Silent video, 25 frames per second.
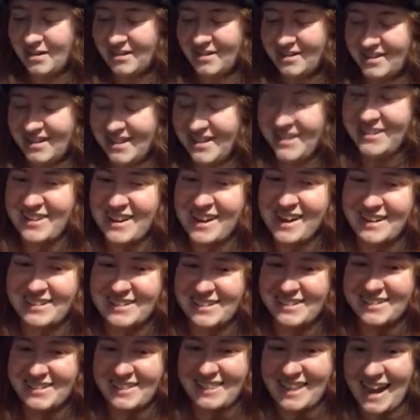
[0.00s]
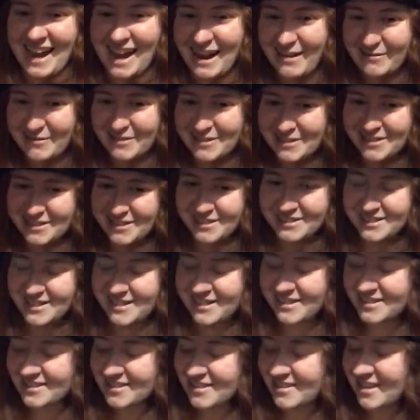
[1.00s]
And so I just laugh as she
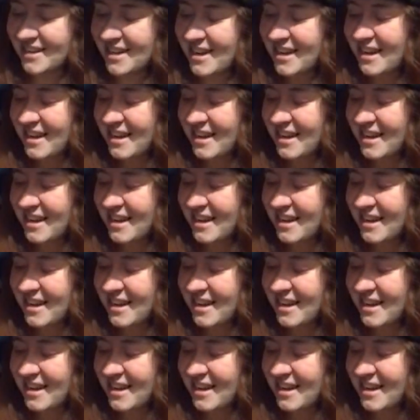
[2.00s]
starts